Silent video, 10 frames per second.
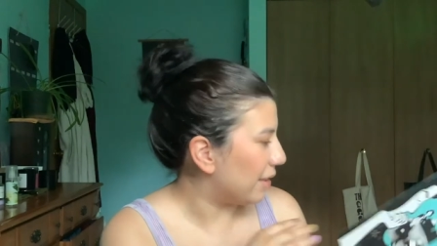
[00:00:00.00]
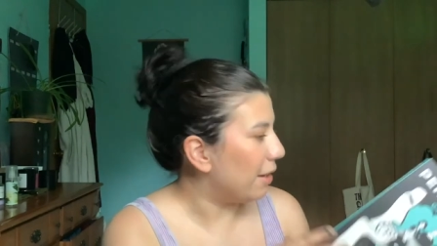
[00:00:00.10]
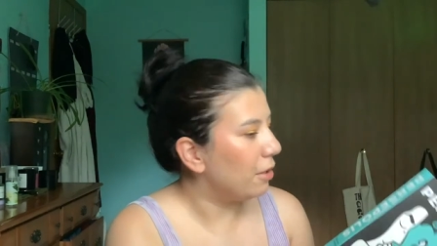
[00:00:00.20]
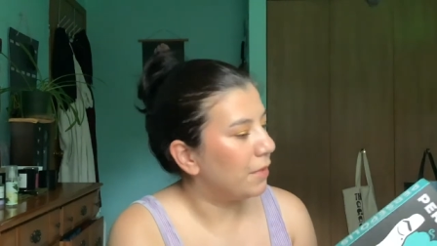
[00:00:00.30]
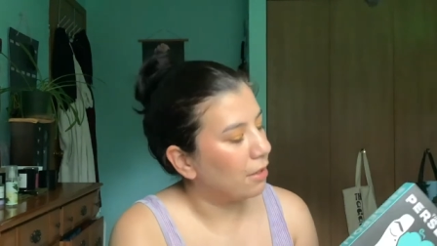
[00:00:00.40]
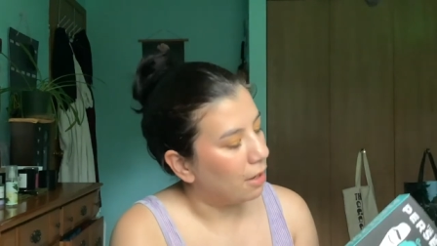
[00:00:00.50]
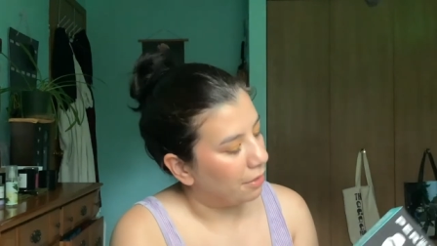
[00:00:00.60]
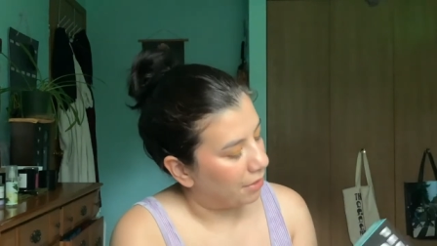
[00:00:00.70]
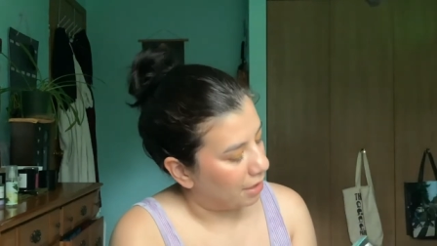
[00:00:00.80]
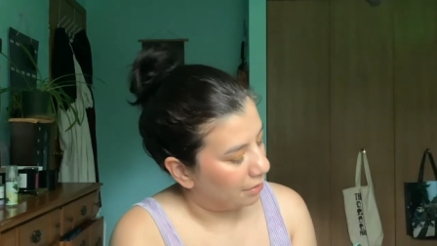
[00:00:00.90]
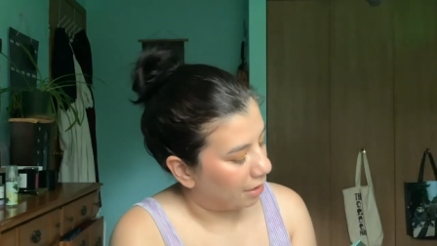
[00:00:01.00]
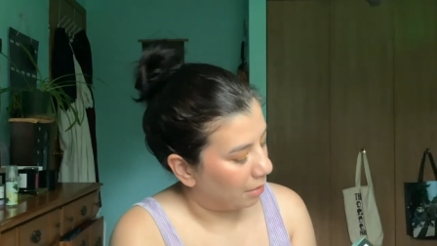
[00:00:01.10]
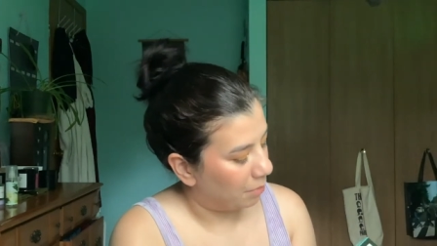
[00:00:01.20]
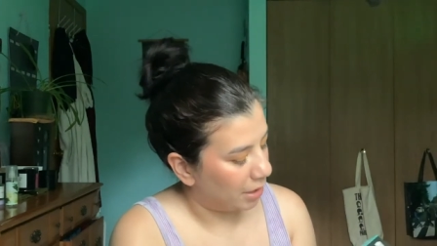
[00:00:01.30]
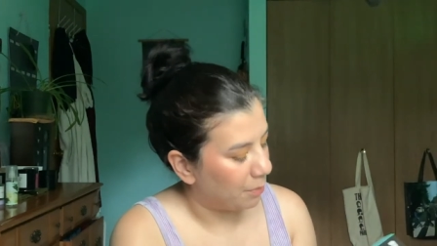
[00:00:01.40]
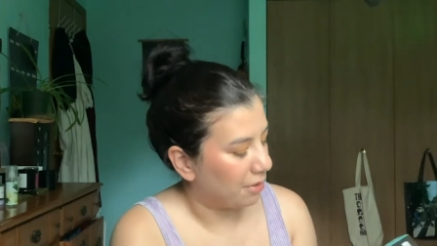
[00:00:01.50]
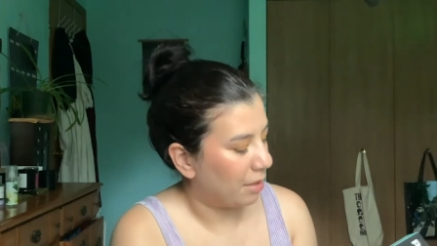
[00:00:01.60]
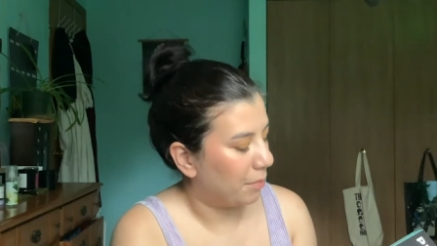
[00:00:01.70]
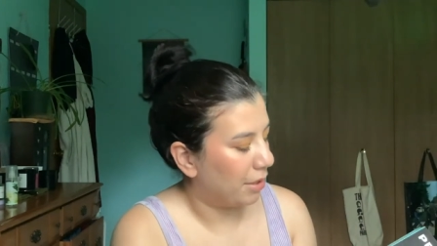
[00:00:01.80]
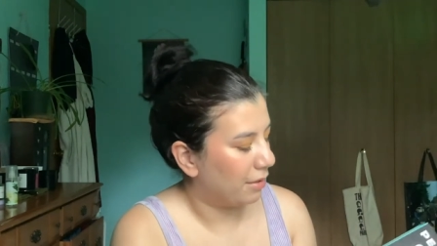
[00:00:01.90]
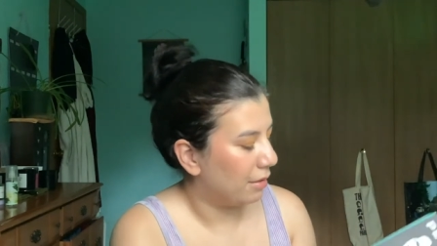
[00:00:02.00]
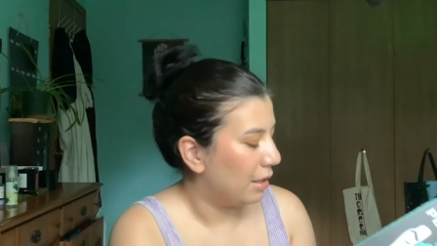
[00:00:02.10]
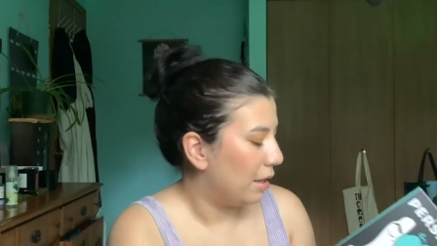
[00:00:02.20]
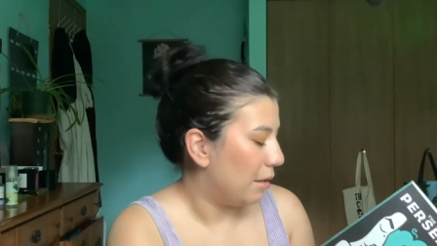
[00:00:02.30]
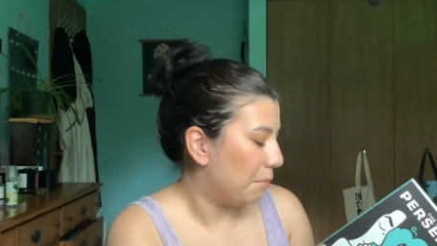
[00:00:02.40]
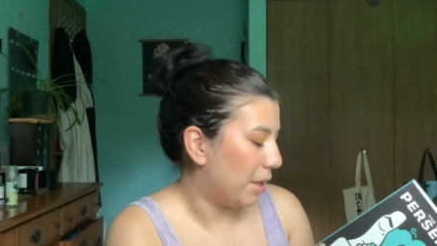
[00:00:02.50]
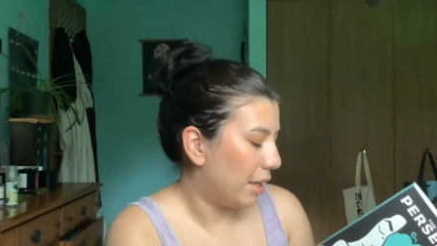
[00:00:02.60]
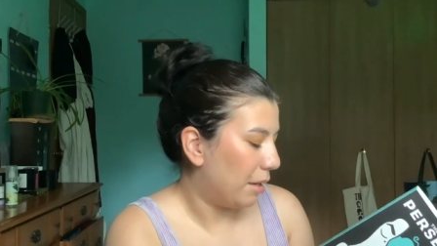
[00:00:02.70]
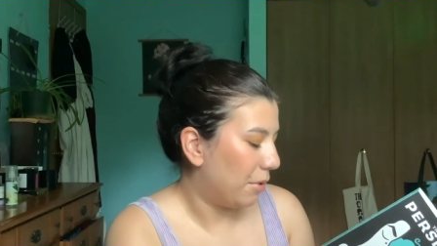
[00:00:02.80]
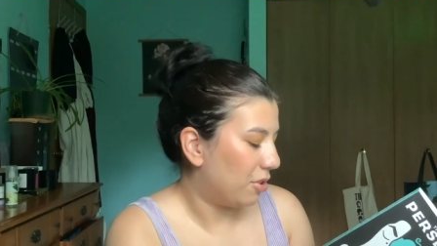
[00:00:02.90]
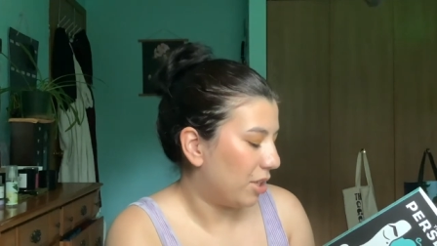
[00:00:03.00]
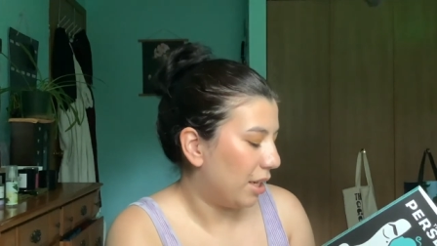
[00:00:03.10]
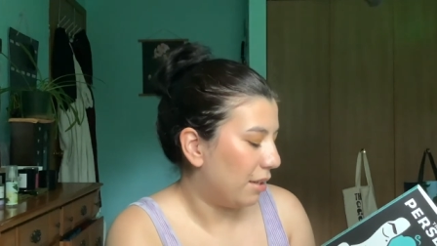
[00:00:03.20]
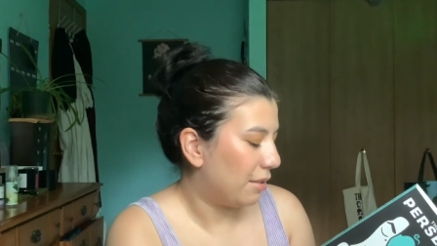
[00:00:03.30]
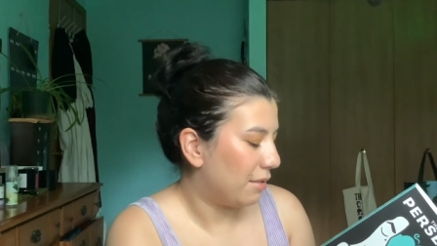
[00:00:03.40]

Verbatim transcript: I don't know if it's called the, the Complete Persepolis by Marjane